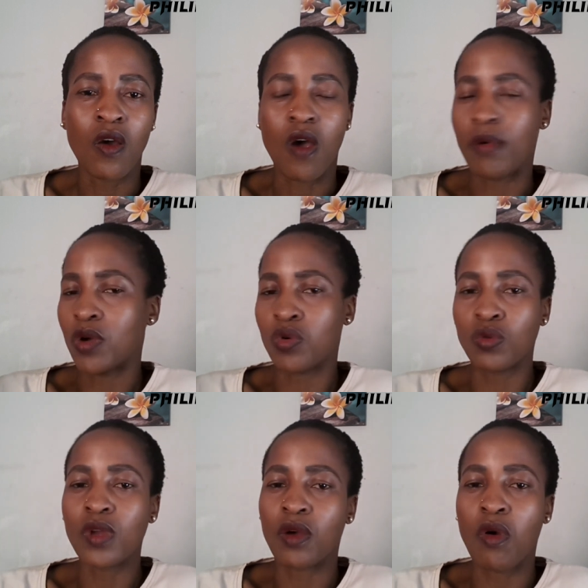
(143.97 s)
about
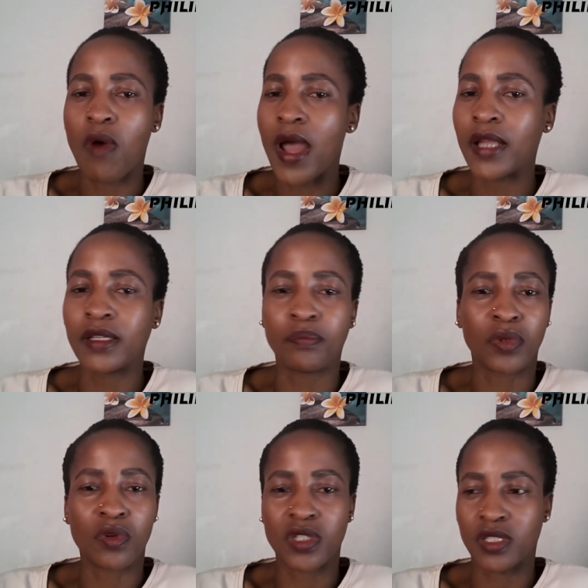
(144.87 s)
Kululango one
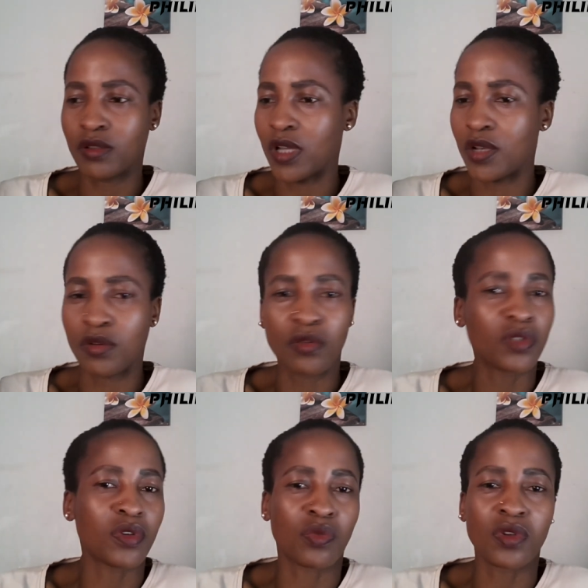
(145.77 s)
because I don't know
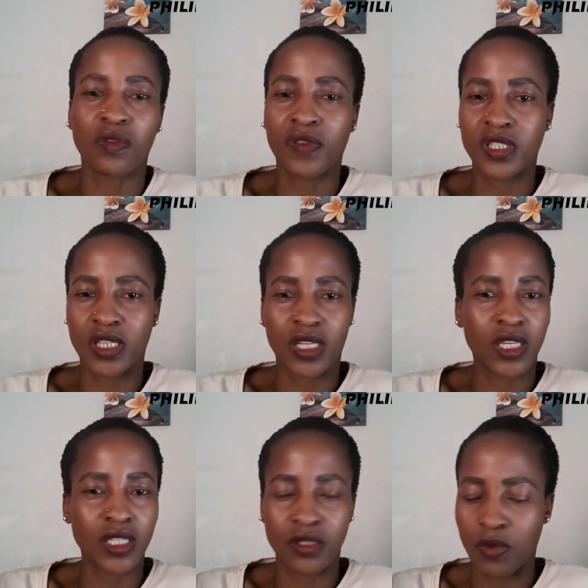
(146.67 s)
she was going to fetch the
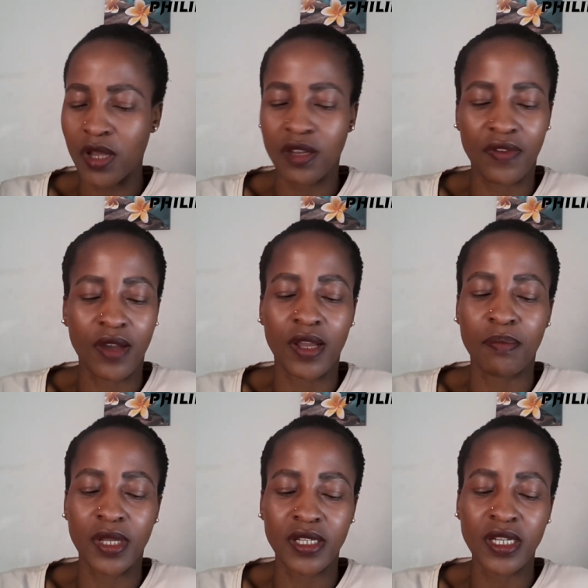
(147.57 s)
kids, whatever
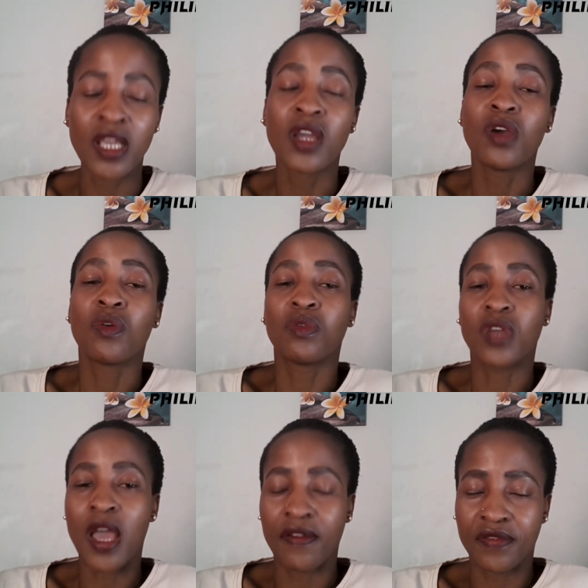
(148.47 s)
happened.
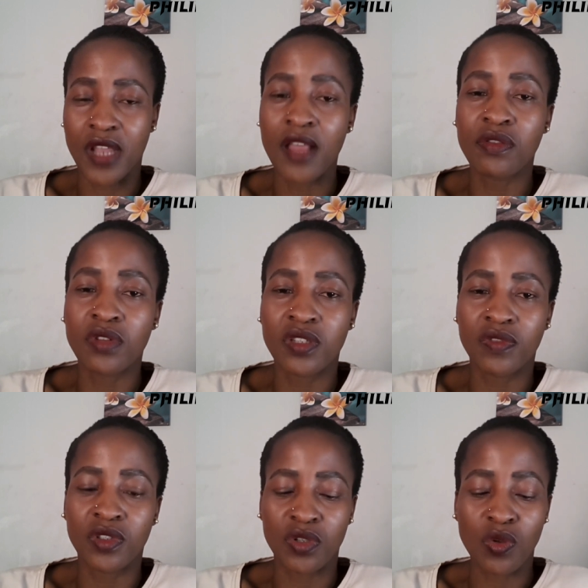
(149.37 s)
I've done those
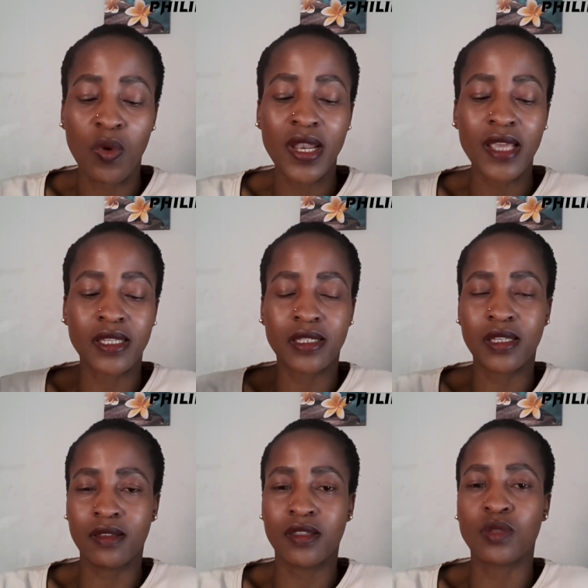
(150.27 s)
videos, so when I
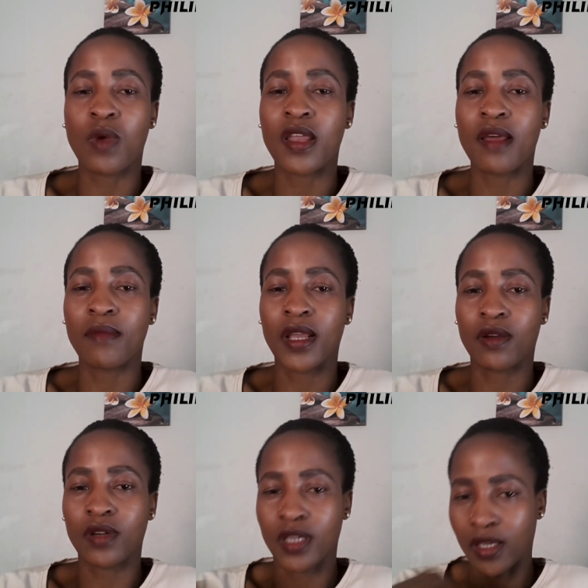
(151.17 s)
see this one, I'm like,
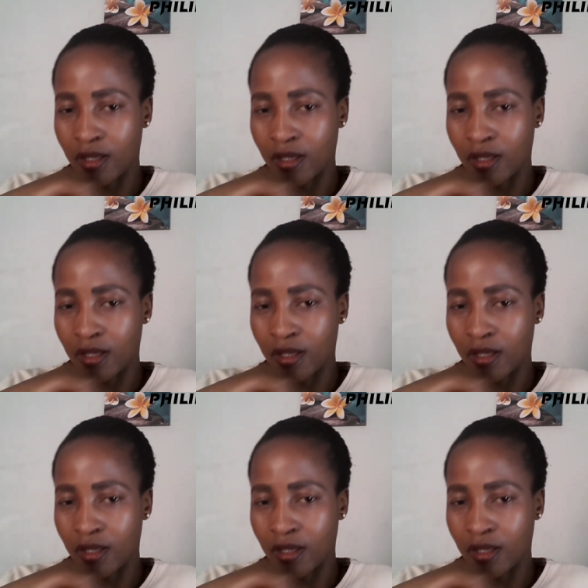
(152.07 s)
okay.